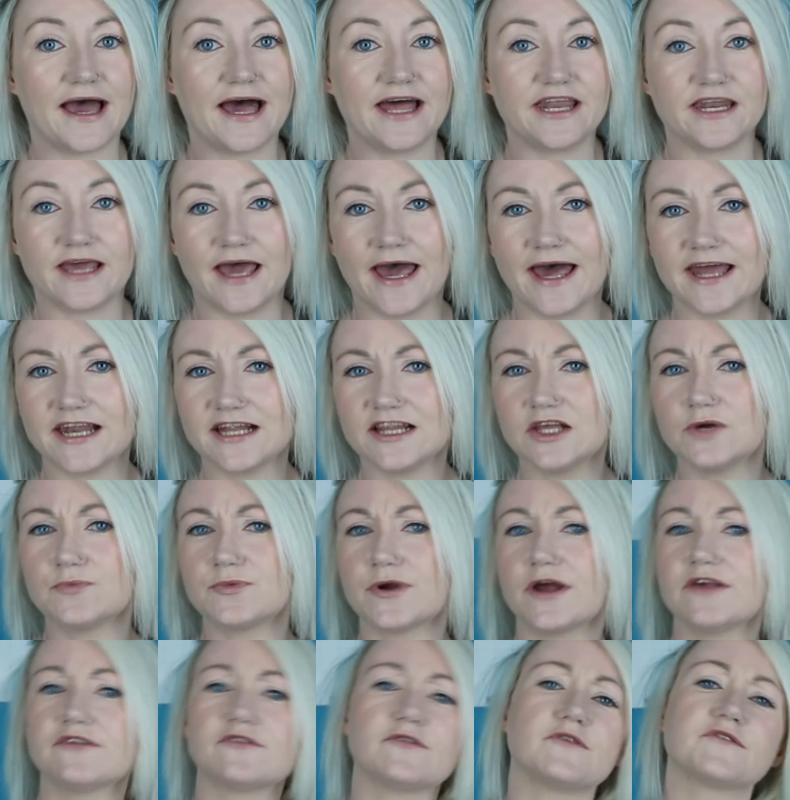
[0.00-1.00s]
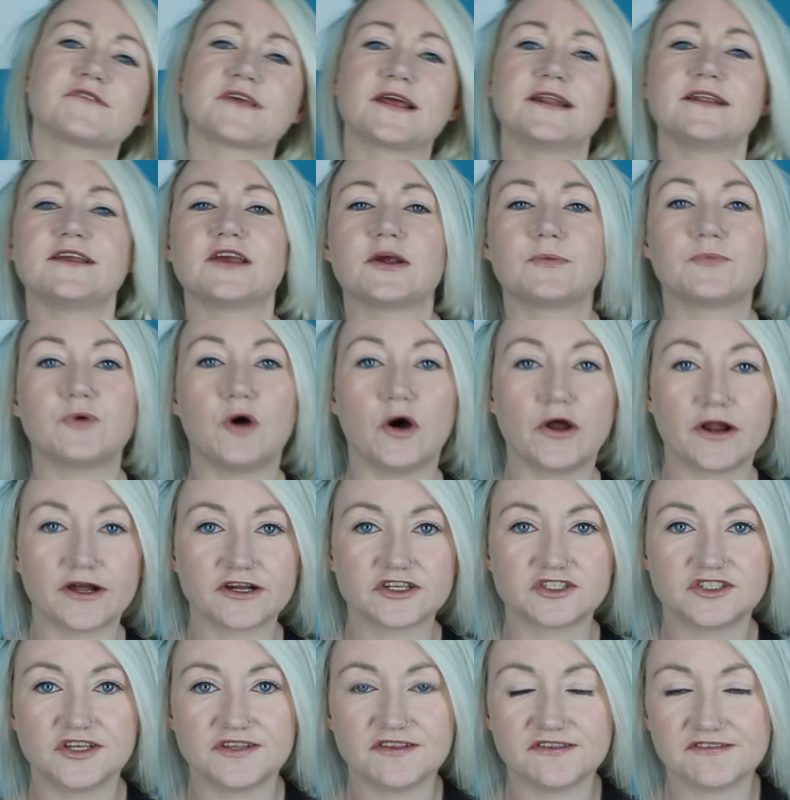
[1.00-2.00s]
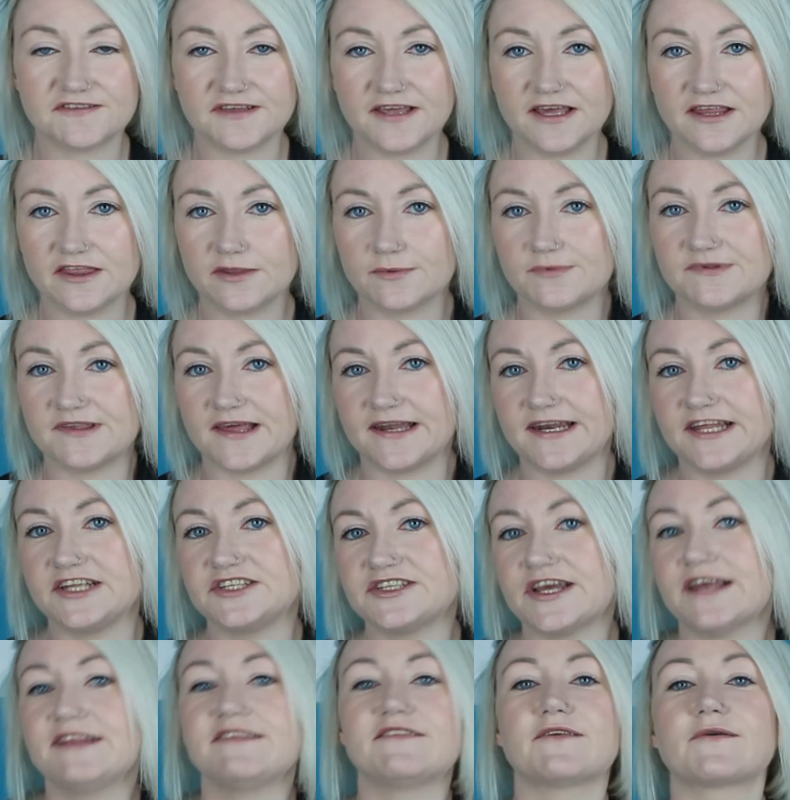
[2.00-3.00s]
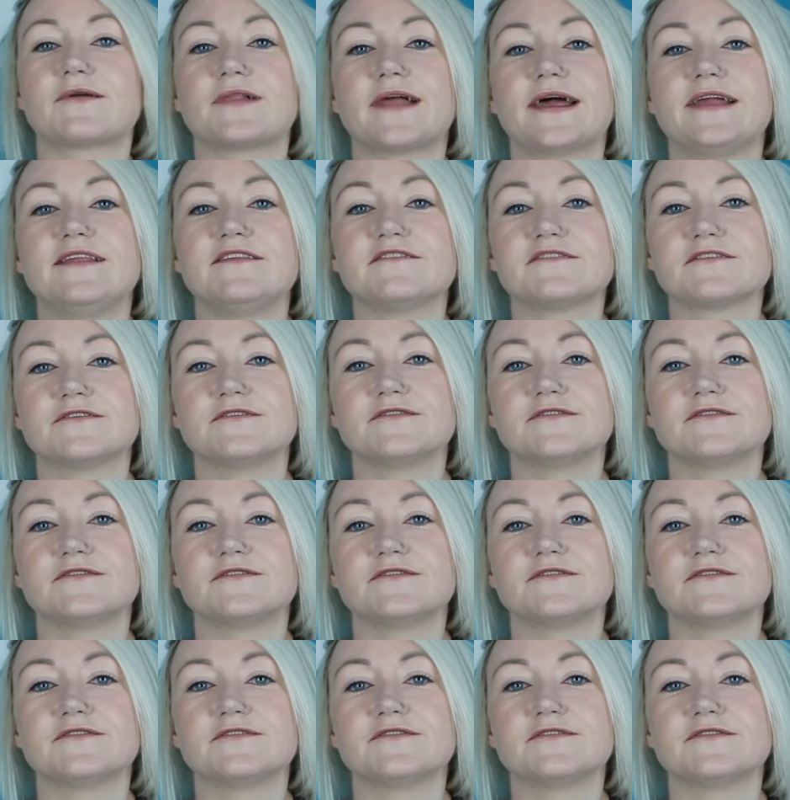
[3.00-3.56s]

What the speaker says: and I had a little browse of their skincare products just to see if there was any gentle cleansers